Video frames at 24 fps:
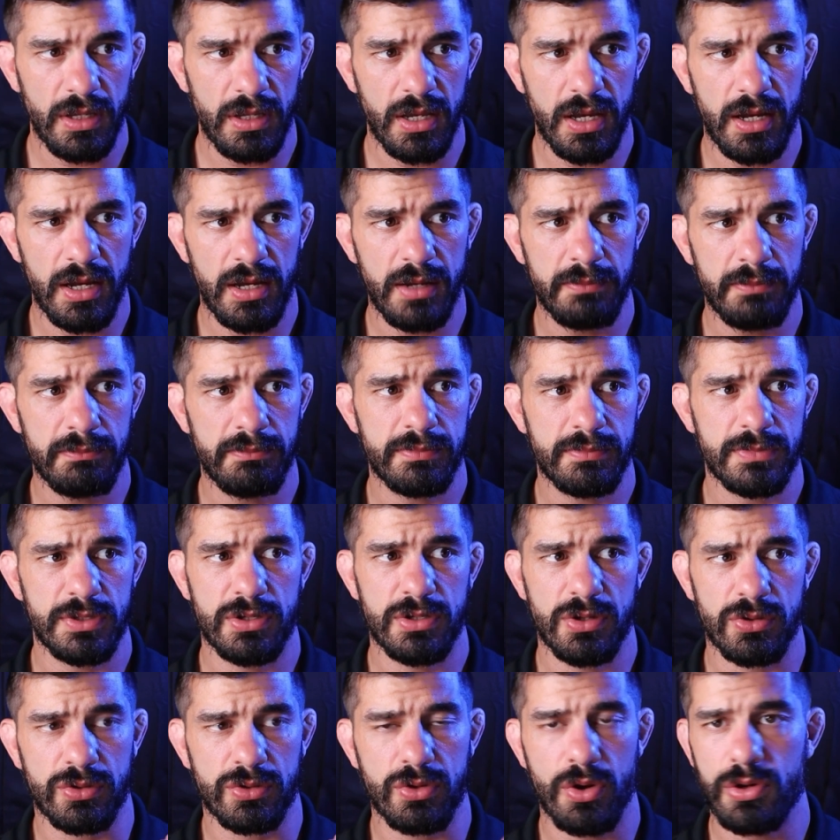
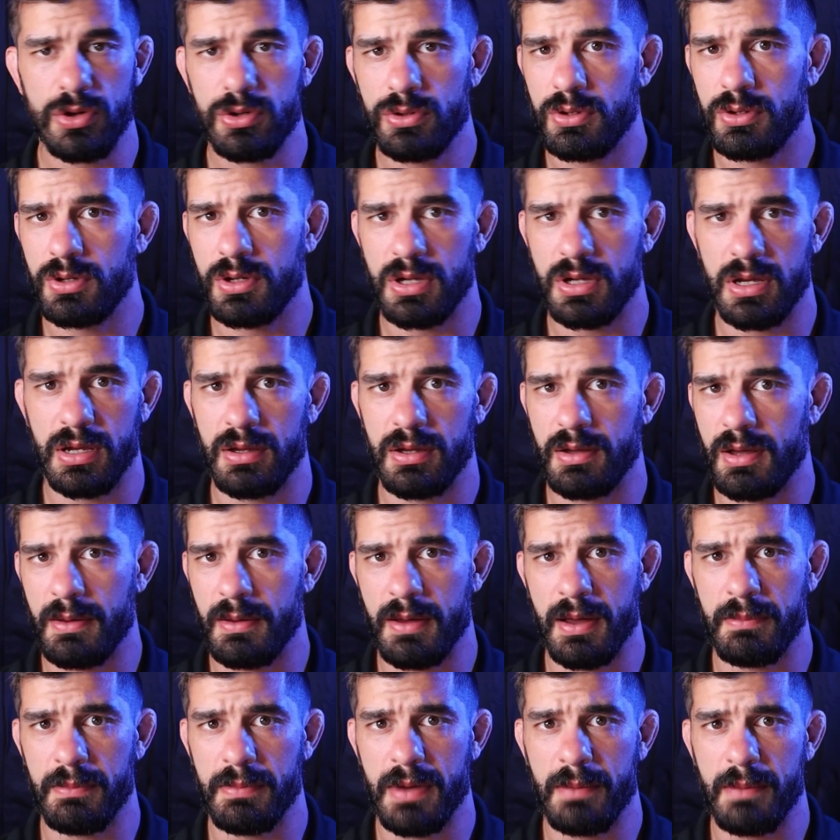Go to
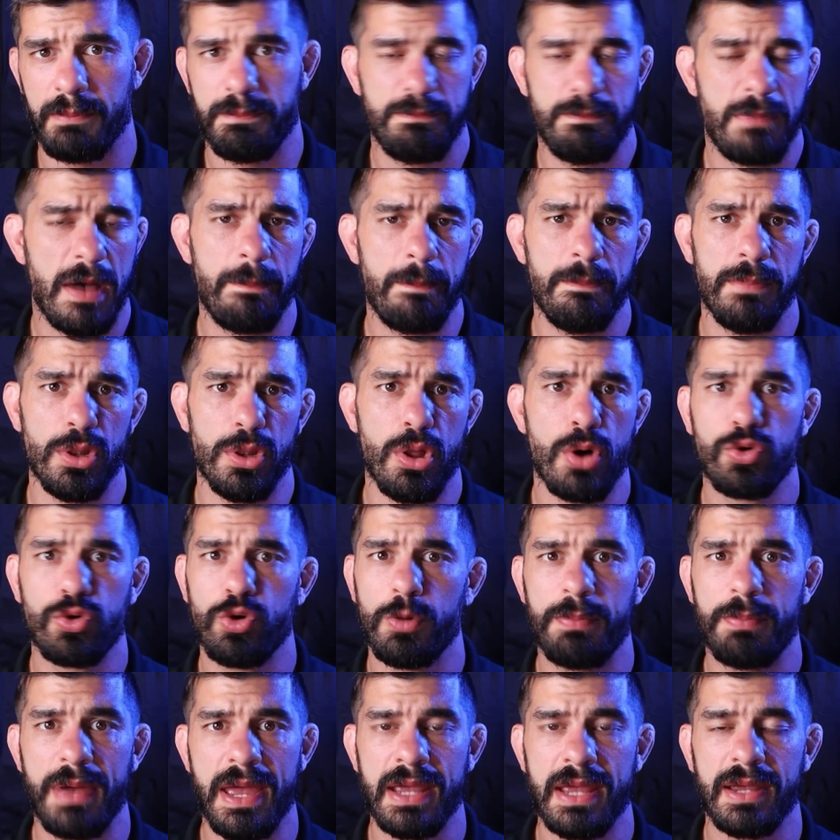a local
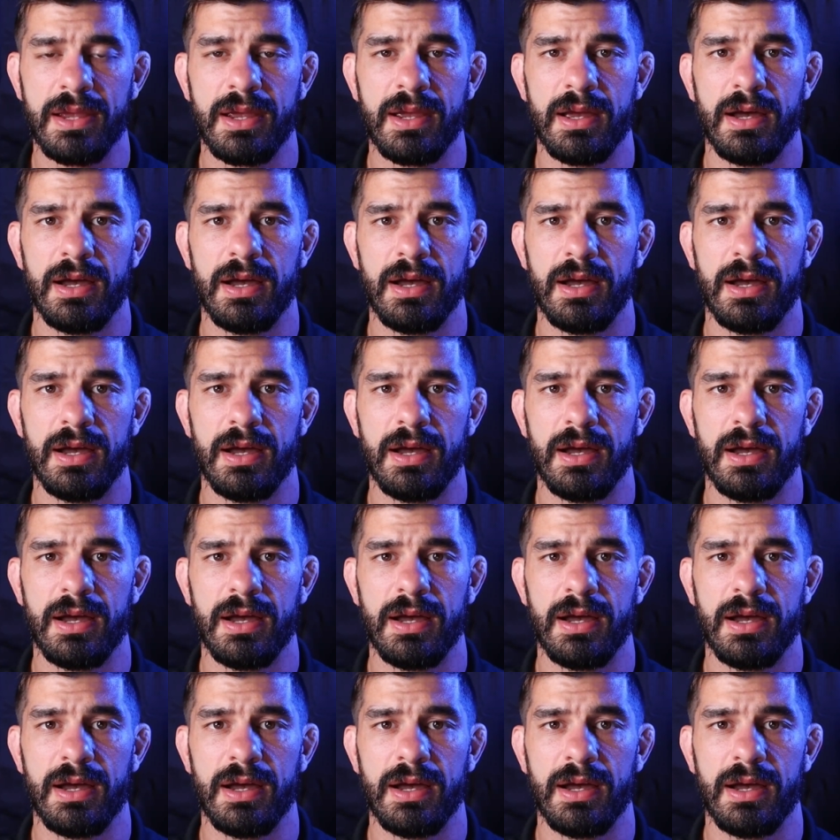bank.